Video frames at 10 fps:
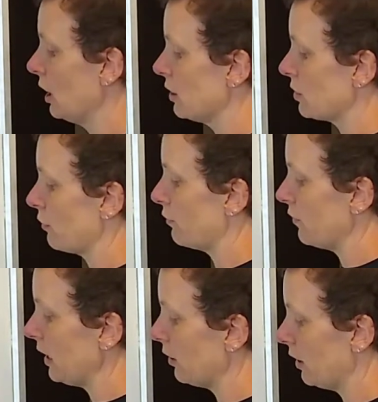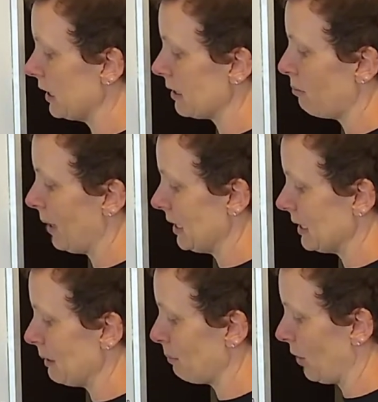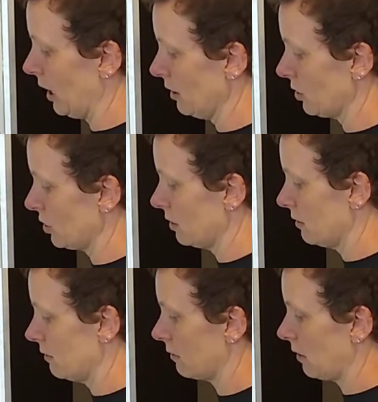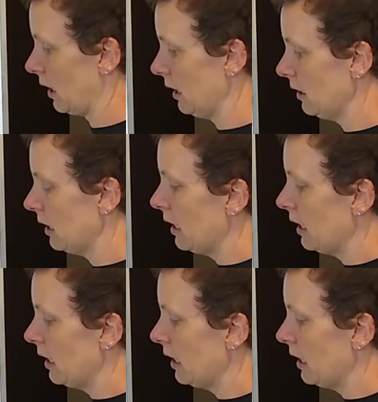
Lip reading: So phenyl is a benzene branch, okay?